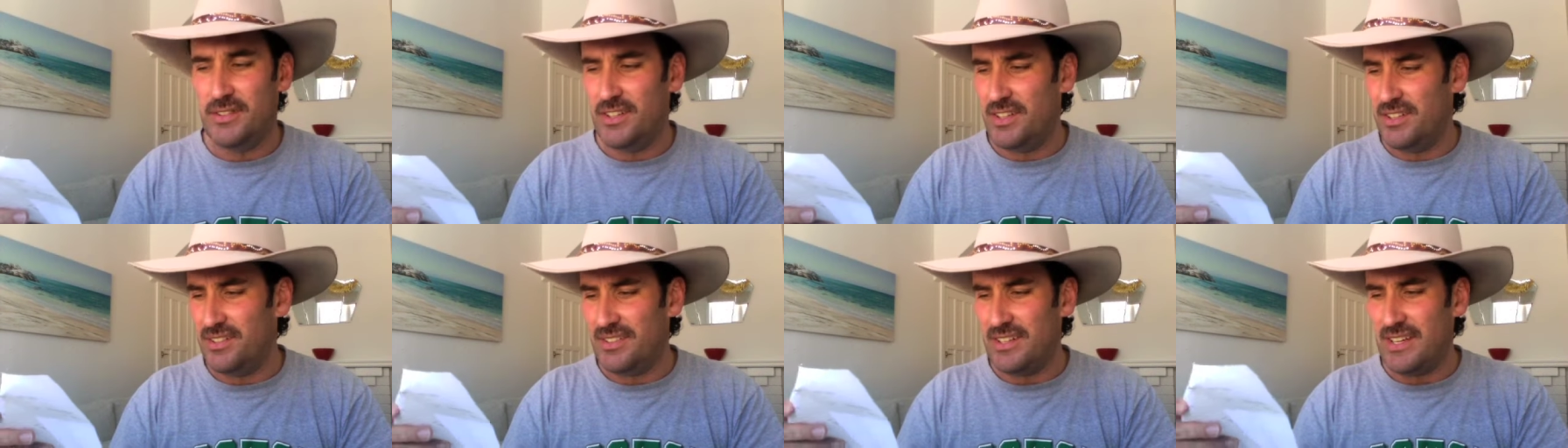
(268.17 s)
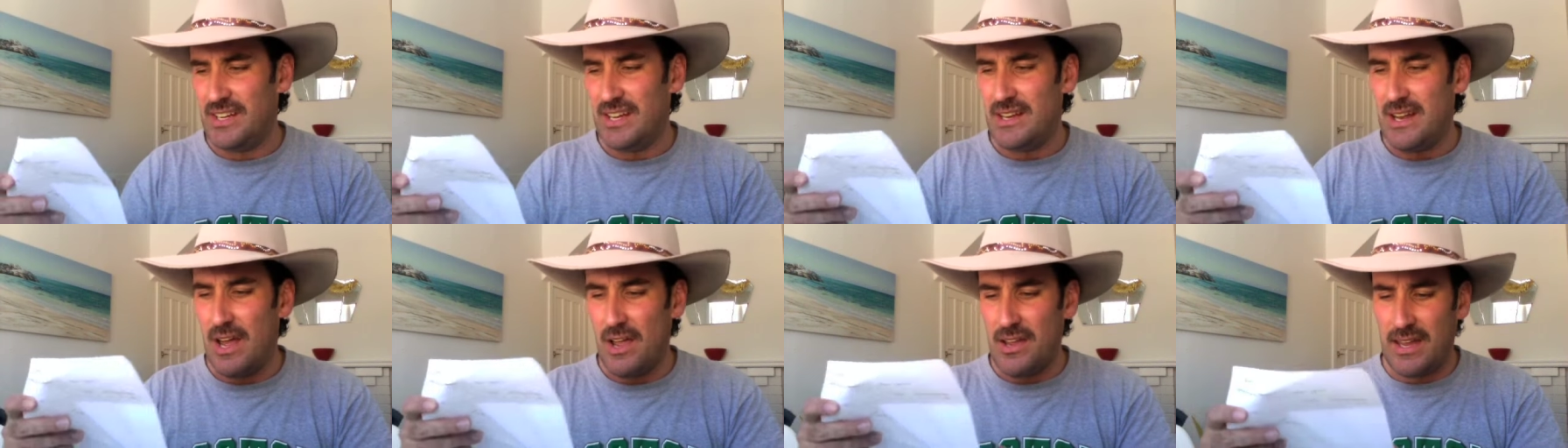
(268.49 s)
just so
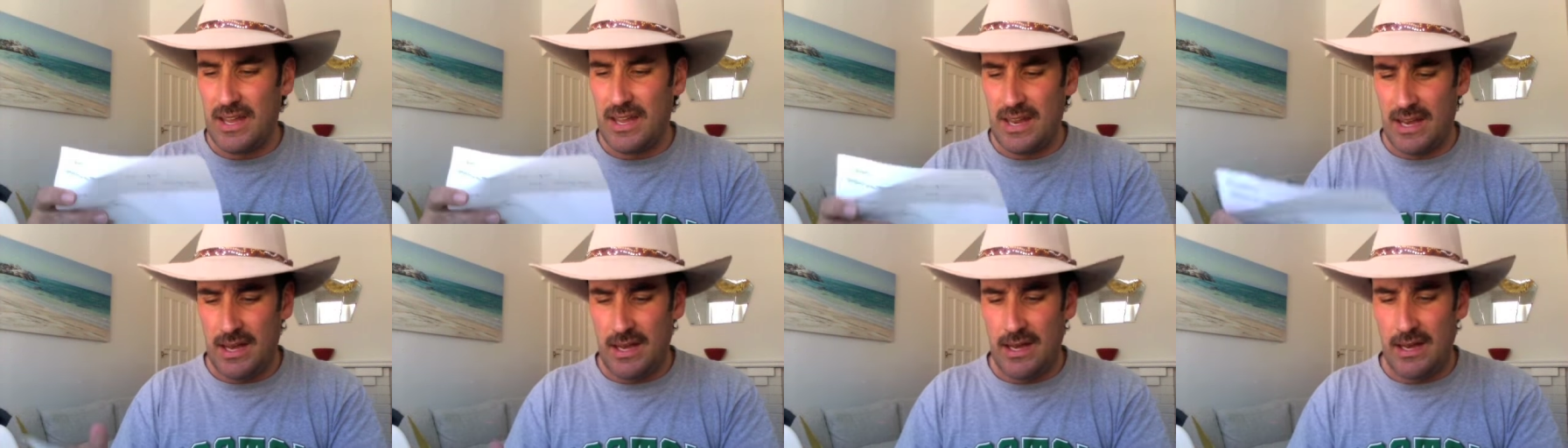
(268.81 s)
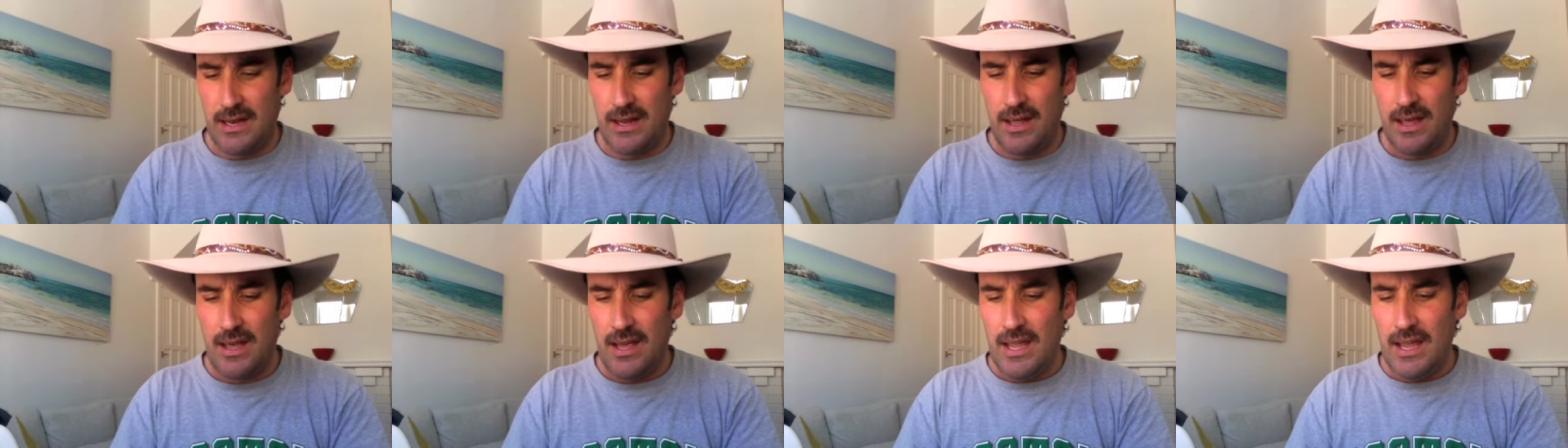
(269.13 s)
you don't get
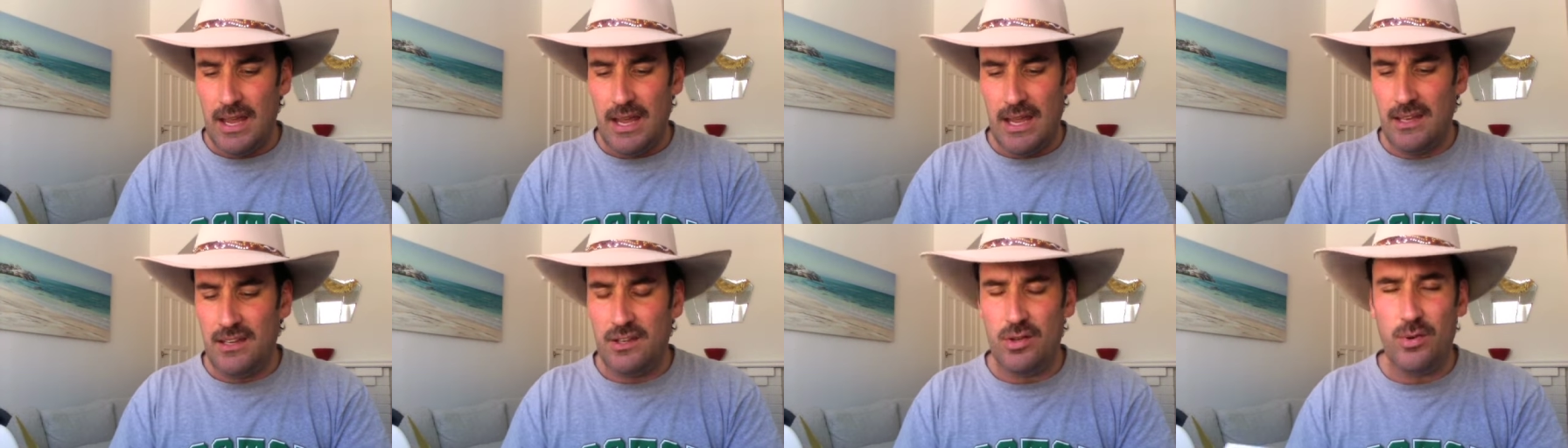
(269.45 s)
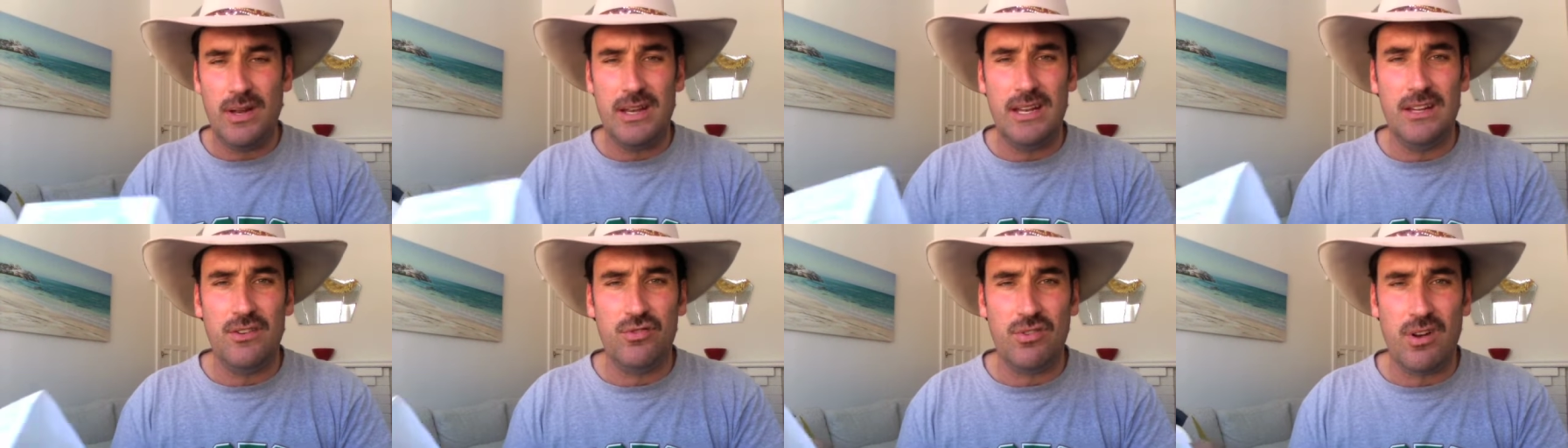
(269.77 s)
into
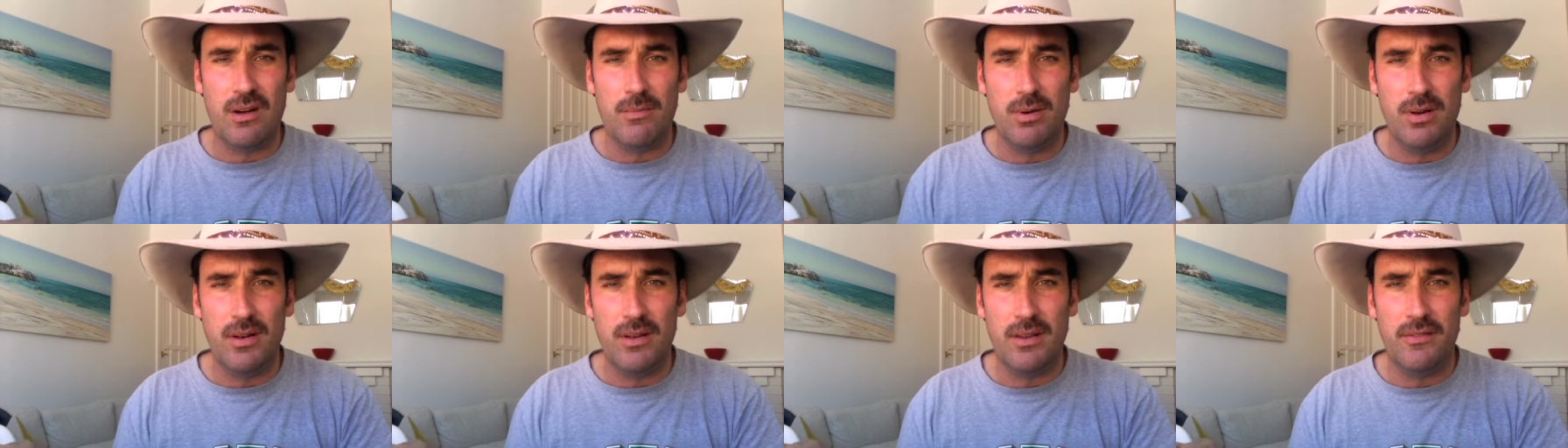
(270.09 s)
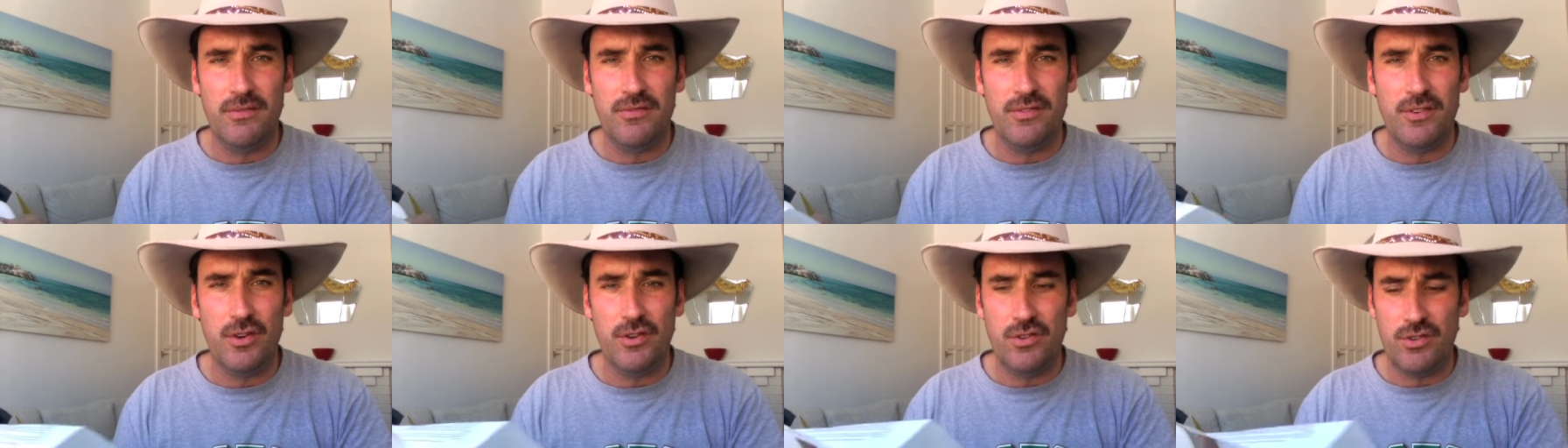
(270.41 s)
any trouble in the
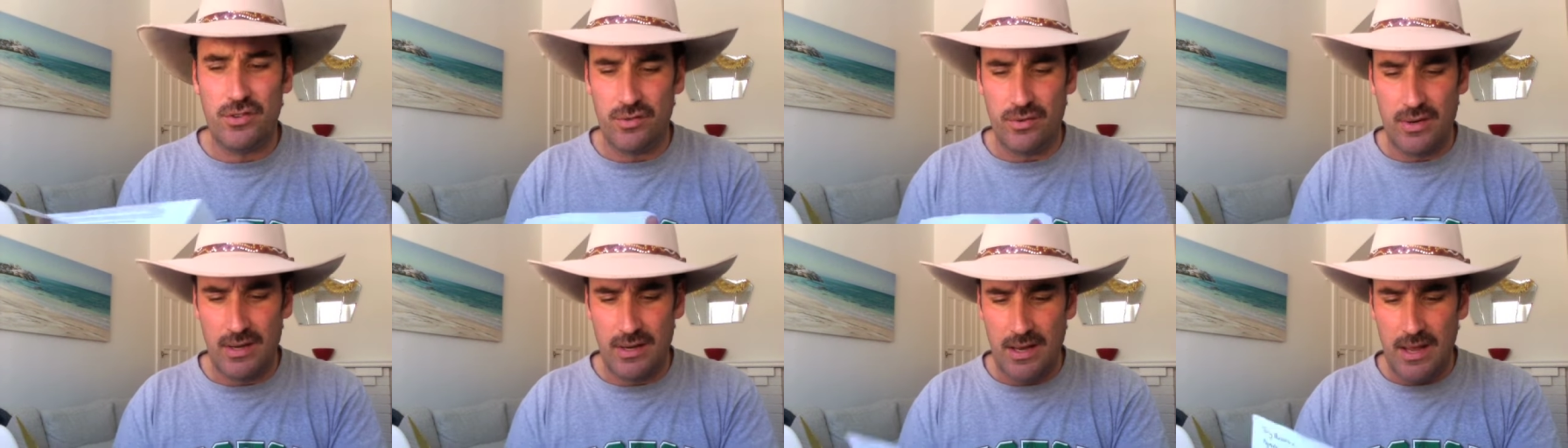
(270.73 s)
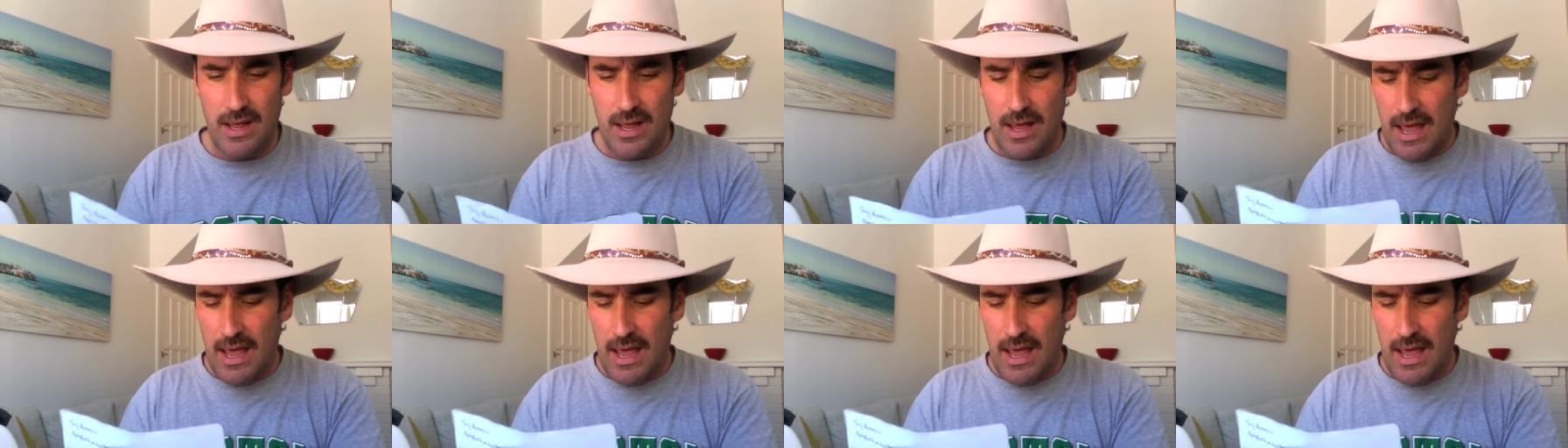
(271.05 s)
future.